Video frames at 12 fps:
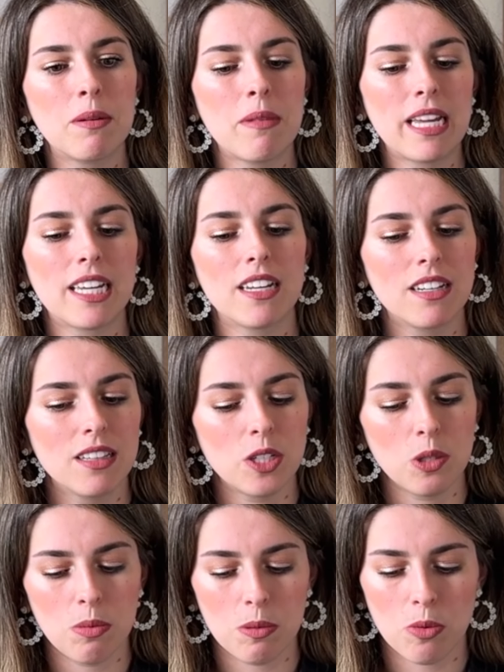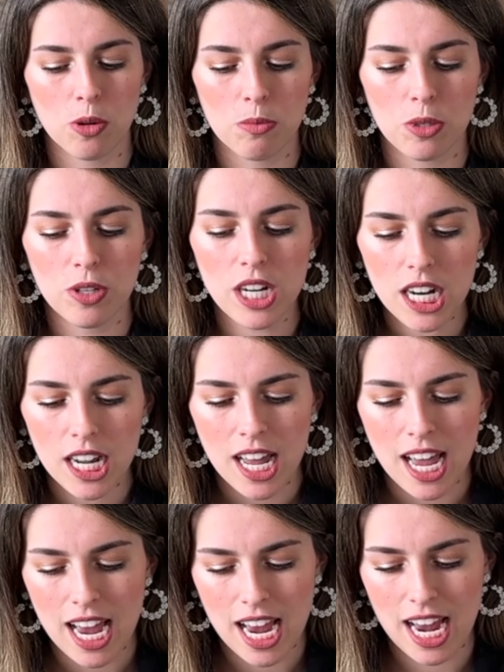make it a little bit more muted.
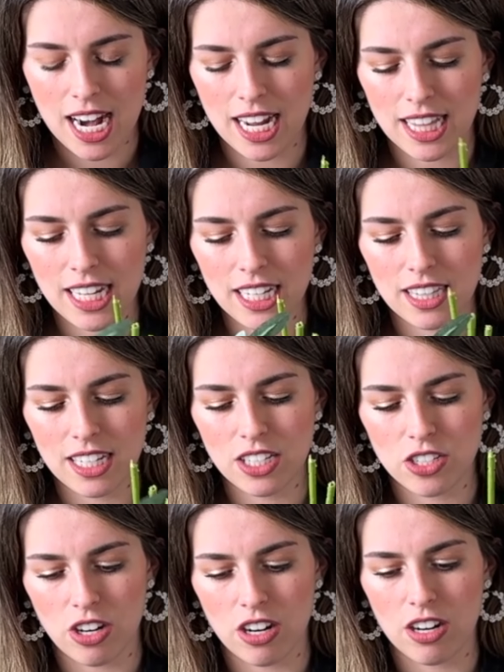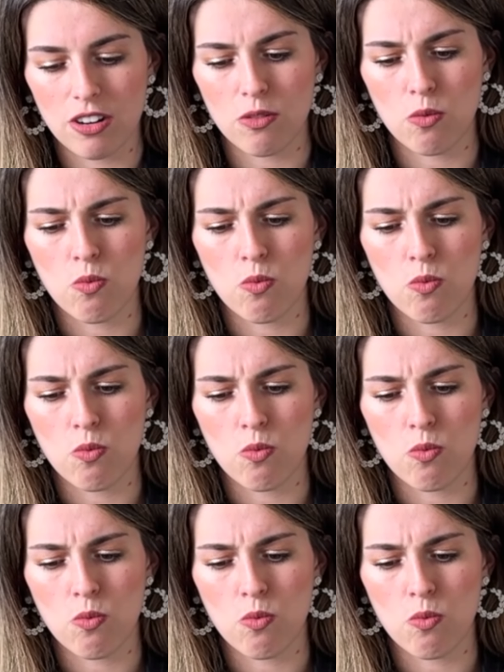And I think these are,